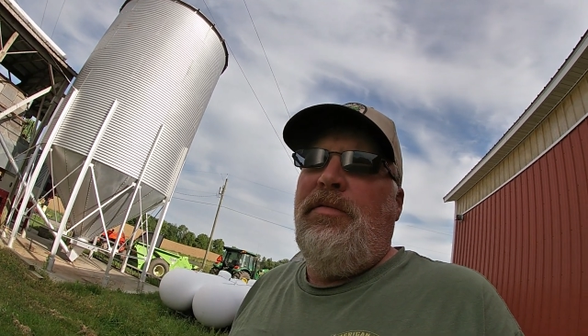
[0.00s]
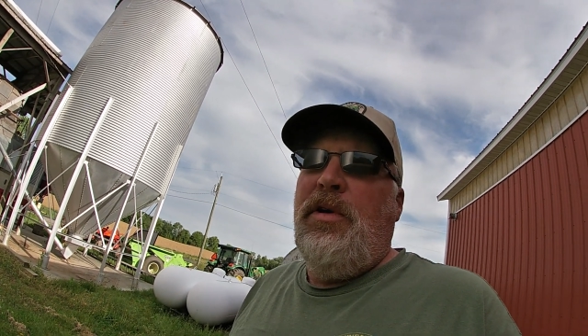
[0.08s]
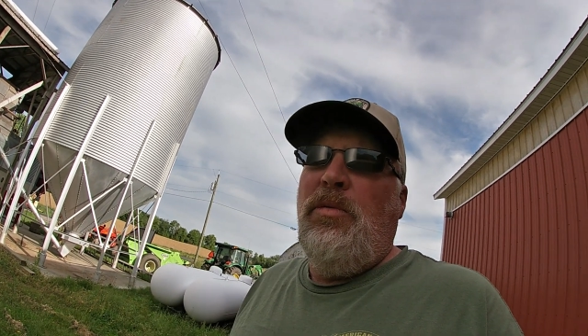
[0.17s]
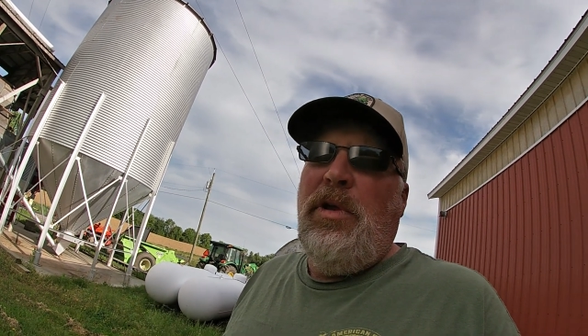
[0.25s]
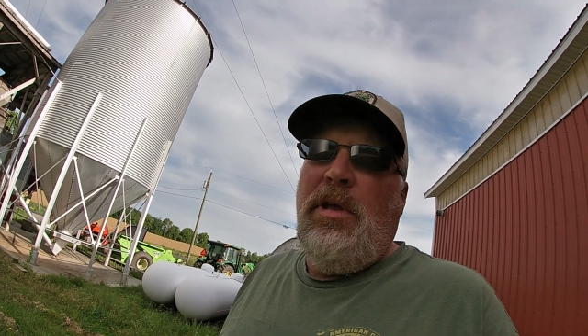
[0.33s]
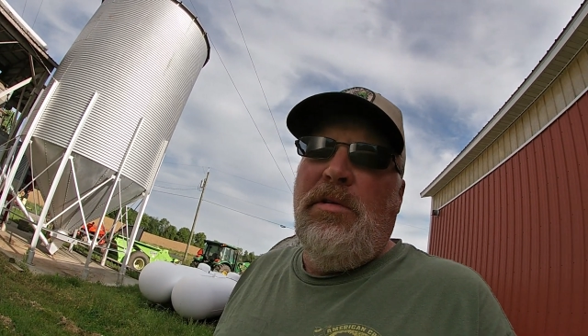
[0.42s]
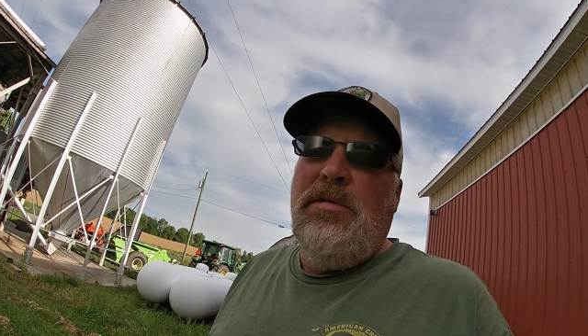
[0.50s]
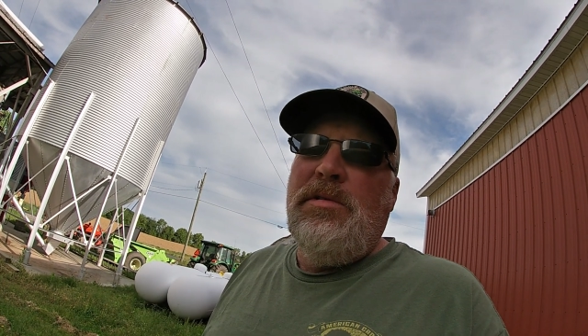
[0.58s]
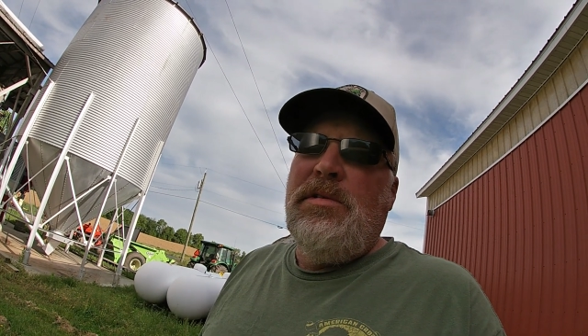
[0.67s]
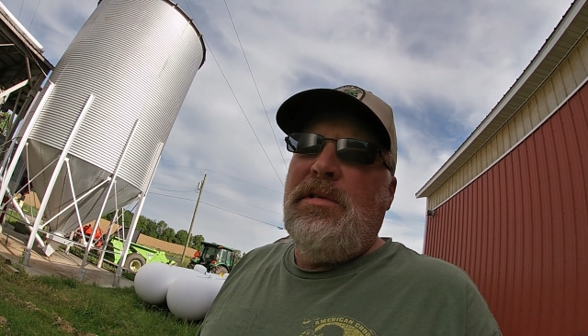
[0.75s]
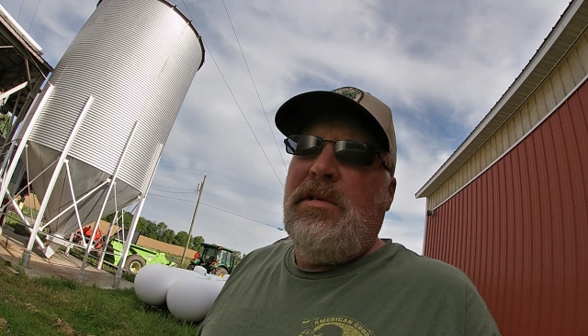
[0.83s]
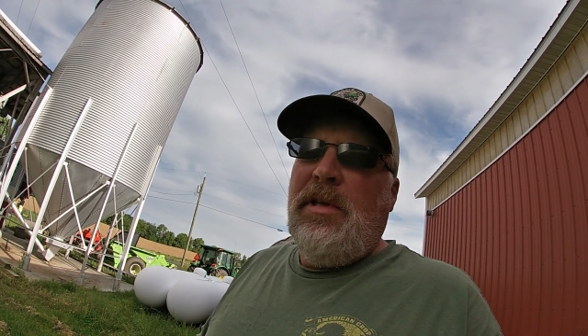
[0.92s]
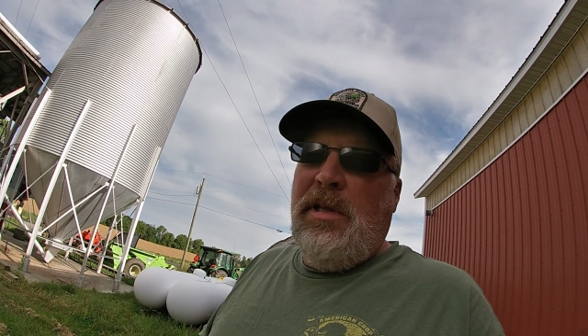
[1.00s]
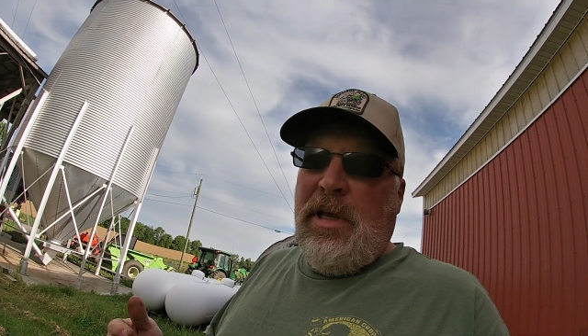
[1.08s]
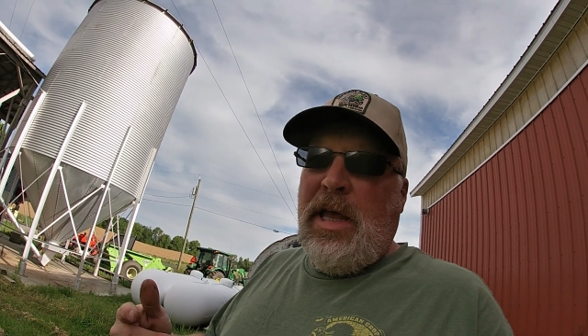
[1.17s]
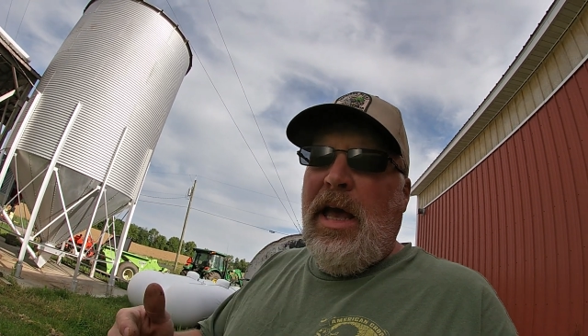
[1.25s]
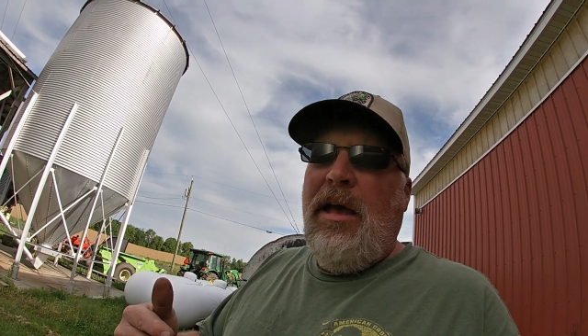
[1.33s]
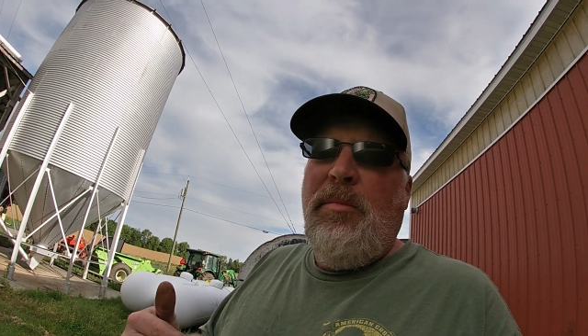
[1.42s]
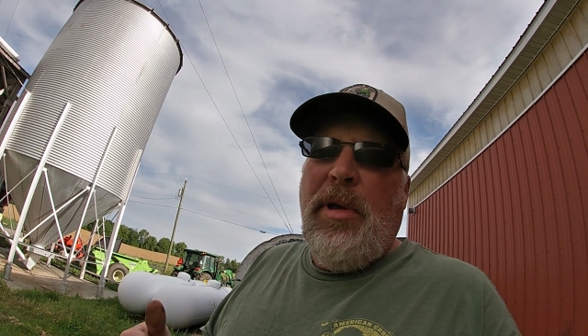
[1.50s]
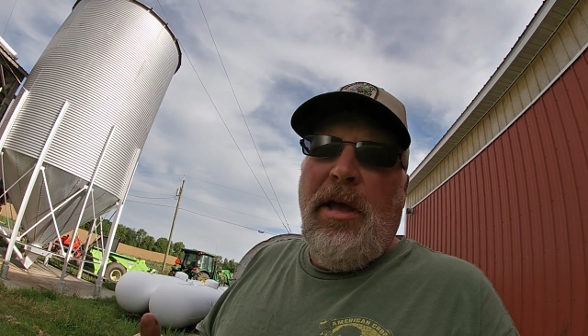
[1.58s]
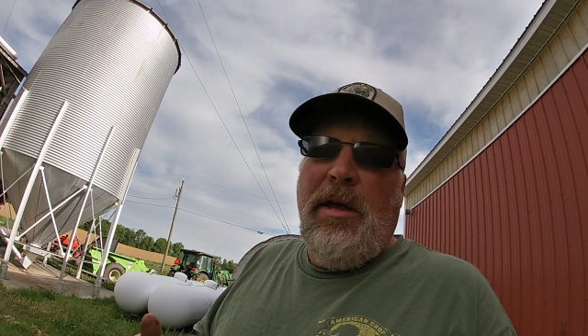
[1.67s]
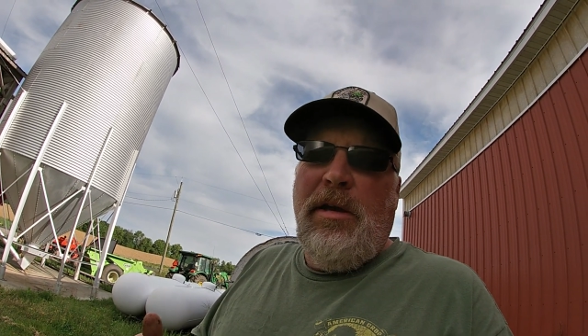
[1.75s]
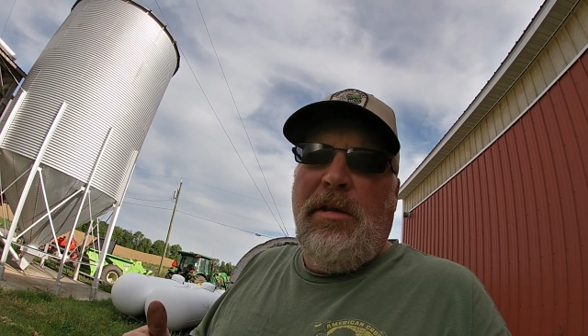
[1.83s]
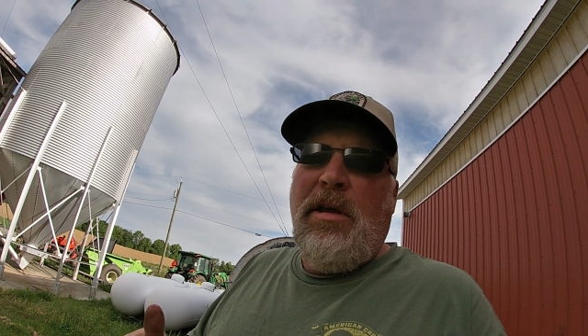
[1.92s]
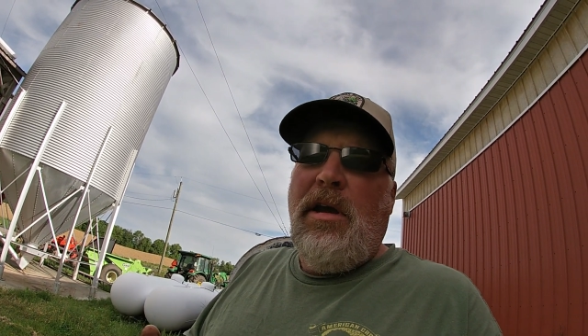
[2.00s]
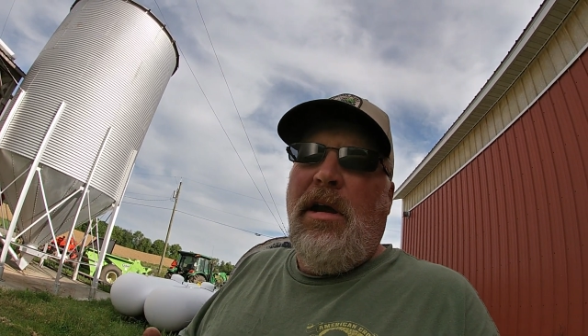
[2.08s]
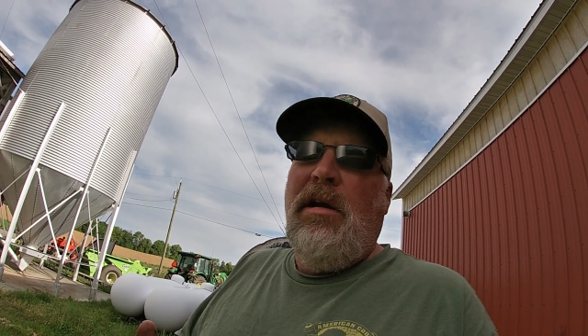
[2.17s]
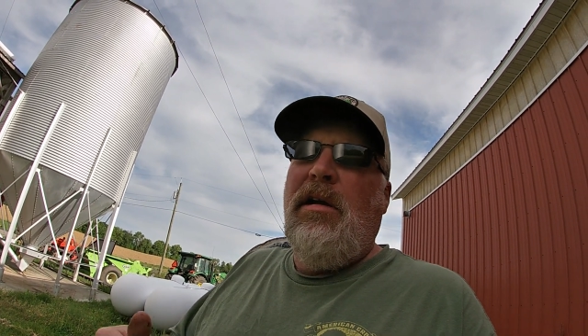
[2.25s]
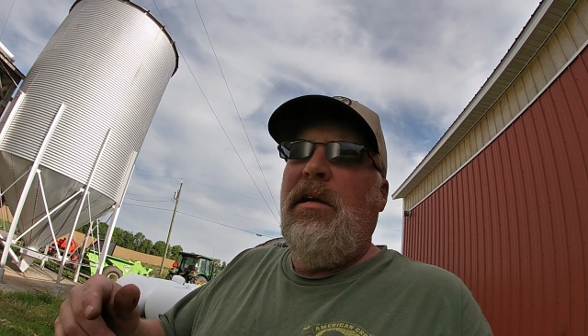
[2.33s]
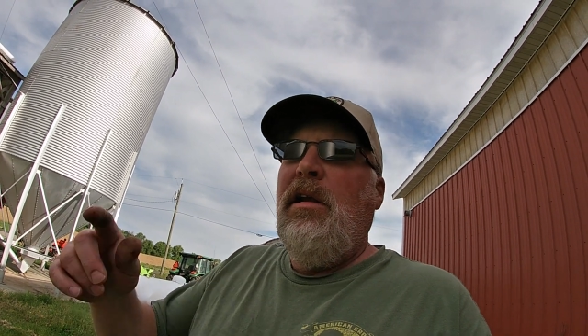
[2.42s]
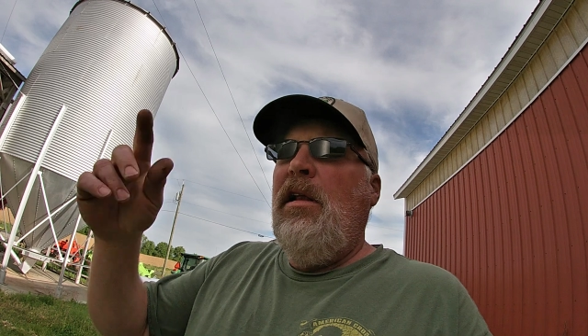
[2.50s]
that we use in the combine and the cart,